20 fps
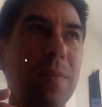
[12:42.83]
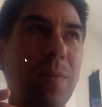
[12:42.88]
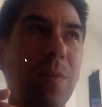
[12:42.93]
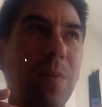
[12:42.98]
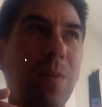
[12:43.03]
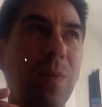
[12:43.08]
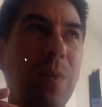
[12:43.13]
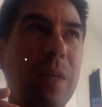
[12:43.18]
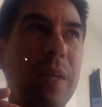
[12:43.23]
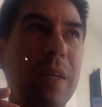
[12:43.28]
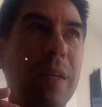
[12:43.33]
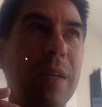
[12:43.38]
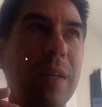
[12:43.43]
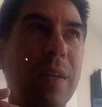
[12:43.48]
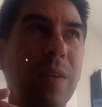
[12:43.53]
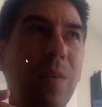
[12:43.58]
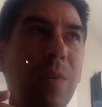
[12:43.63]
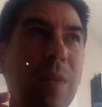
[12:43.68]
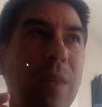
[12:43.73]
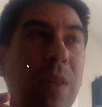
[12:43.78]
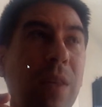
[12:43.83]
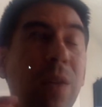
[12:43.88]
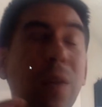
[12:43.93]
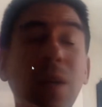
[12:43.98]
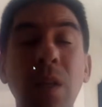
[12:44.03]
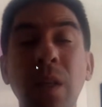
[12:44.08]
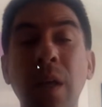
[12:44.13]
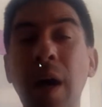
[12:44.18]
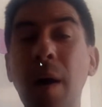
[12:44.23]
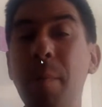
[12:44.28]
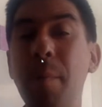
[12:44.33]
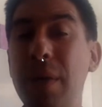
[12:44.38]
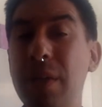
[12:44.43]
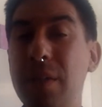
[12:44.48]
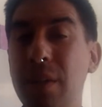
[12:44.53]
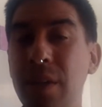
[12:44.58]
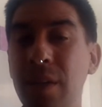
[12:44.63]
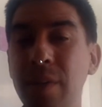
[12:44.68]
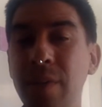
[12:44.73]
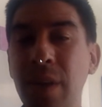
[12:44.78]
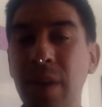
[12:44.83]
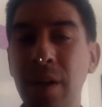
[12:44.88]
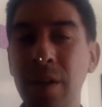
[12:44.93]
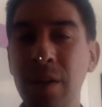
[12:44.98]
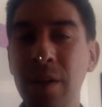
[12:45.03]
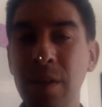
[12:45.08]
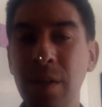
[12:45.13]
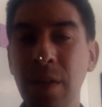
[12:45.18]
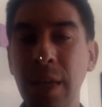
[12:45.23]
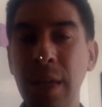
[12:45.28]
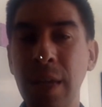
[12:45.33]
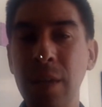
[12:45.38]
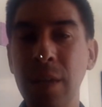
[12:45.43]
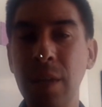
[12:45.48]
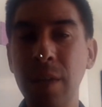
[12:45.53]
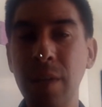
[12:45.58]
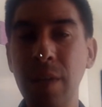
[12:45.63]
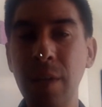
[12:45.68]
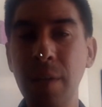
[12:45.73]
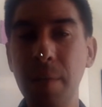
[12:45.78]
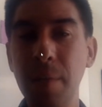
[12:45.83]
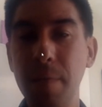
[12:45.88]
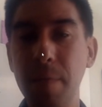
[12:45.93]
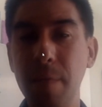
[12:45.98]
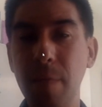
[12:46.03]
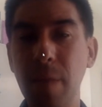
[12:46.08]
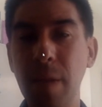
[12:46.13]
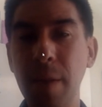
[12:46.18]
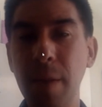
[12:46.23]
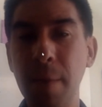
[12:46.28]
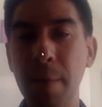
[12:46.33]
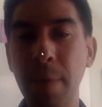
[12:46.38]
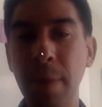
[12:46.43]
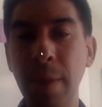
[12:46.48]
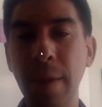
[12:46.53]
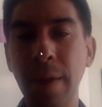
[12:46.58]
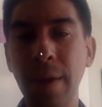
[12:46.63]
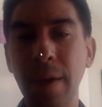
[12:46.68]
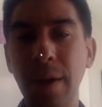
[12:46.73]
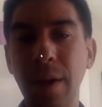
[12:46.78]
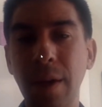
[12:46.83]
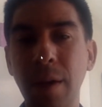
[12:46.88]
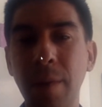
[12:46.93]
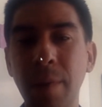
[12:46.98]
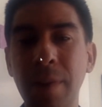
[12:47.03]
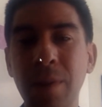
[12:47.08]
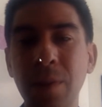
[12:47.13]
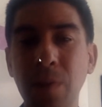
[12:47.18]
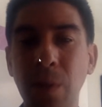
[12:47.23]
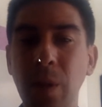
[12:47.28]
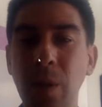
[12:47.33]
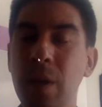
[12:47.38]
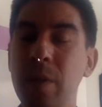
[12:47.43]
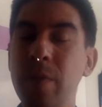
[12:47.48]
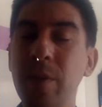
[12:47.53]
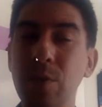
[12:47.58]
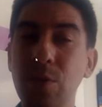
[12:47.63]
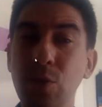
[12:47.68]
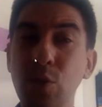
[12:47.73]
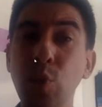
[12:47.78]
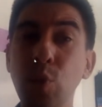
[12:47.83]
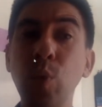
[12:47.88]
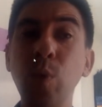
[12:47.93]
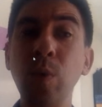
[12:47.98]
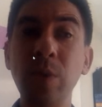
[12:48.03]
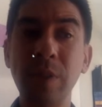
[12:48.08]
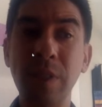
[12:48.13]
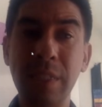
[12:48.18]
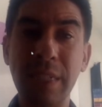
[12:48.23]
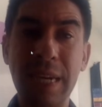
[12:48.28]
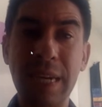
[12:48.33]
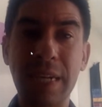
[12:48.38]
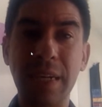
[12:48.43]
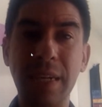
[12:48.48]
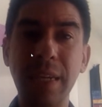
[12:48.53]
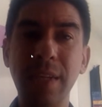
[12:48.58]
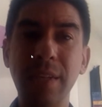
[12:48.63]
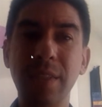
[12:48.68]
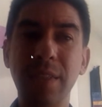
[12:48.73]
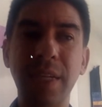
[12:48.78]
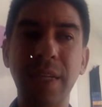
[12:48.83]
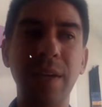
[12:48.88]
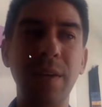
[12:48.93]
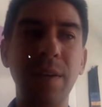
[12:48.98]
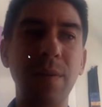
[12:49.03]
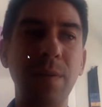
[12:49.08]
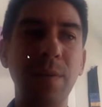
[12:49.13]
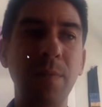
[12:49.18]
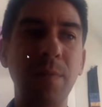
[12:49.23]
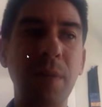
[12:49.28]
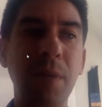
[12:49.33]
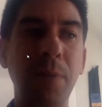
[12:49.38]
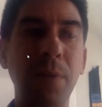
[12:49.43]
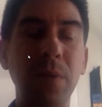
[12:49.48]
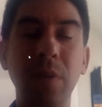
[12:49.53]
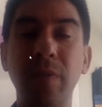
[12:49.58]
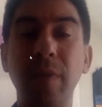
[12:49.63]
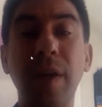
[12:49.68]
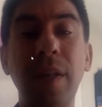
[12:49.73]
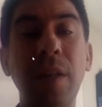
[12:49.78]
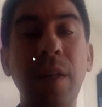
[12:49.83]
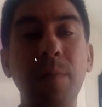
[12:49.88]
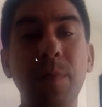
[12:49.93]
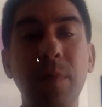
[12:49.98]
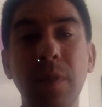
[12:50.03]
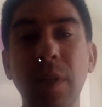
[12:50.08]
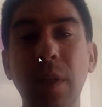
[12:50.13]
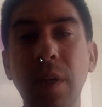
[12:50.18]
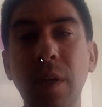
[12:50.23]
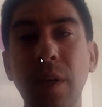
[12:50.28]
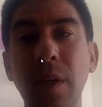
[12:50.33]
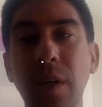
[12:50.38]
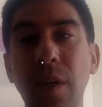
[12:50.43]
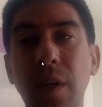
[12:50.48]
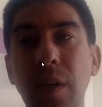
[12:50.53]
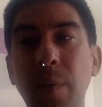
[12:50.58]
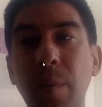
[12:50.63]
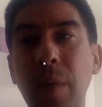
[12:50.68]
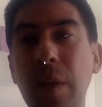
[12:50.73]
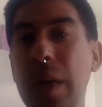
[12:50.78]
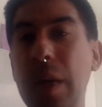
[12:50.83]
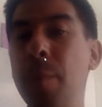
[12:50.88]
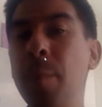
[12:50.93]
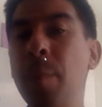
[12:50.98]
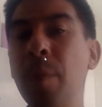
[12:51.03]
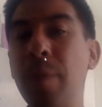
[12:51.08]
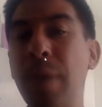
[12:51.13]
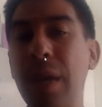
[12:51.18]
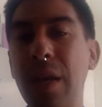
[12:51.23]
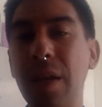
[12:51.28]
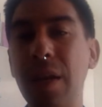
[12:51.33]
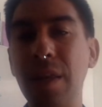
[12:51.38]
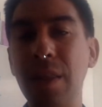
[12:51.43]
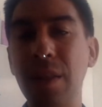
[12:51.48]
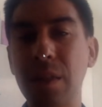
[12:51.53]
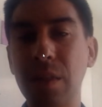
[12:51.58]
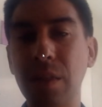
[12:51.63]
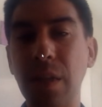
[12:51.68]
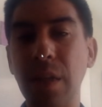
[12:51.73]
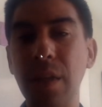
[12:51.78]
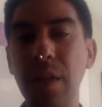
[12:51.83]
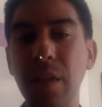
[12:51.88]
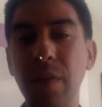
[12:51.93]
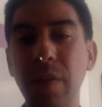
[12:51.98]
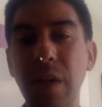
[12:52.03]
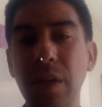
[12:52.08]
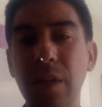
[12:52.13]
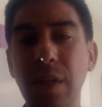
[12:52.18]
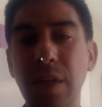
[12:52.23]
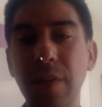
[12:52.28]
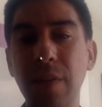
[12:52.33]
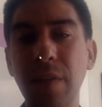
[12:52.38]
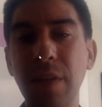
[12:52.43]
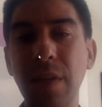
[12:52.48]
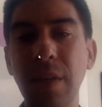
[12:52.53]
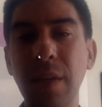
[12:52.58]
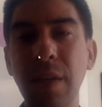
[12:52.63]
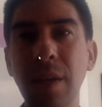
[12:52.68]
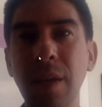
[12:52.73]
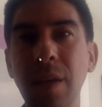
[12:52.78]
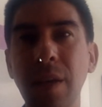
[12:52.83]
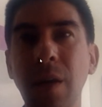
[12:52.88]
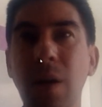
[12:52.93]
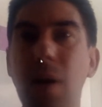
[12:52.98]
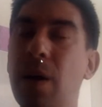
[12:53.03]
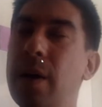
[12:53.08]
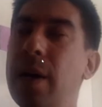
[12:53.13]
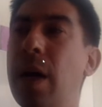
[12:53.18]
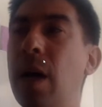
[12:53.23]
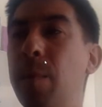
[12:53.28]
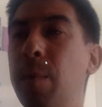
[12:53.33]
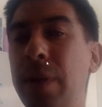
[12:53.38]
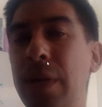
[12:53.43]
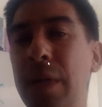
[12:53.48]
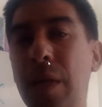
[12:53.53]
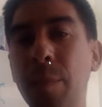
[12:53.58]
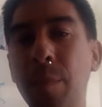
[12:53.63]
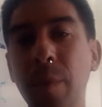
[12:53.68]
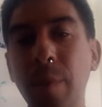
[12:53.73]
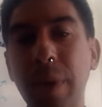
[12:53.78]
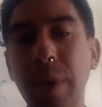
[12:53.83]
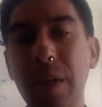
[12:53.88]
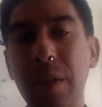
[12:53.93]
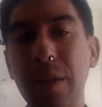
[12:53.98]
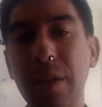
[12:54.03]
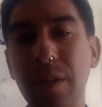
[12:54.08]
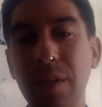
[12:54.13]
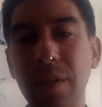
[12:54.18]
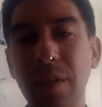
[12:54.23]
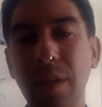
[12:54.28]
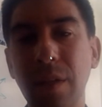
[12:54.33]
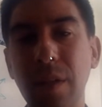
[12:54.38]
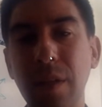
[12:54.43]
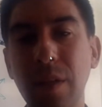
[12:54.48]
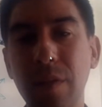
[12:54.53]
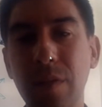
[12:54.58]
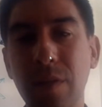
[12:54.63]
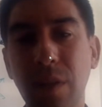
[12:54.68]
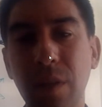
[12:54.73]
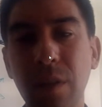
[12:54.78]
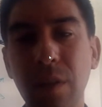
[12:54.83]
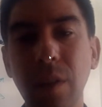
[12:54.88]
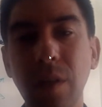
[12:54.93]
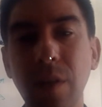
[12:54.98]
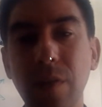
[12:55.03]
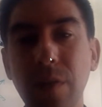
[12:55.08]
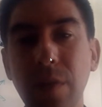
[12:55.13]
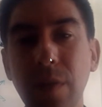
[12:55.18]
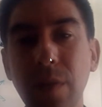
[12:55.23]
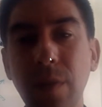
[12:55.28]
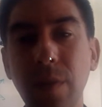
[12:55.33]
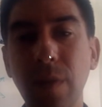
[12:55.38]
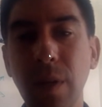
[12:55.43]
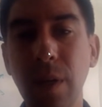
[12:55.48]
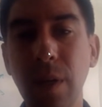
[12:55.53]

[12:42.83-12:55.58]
we learned a lot by studying viruses like HIV, right? And so a lot of those tools and techniques that people developed and implemented in the study of HIV are now being implemented to the study of SARS-CoV-2.